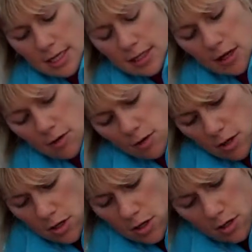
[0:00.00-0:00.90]
So
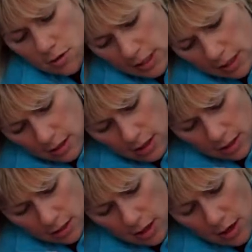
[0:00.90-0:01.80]
using the
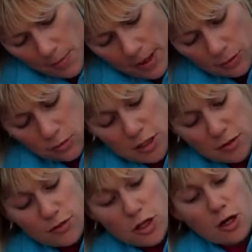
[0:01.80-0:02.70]
solar panels which
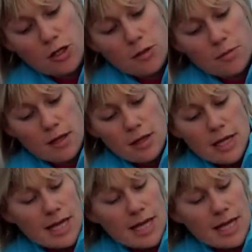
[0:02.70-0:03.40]
have charged up the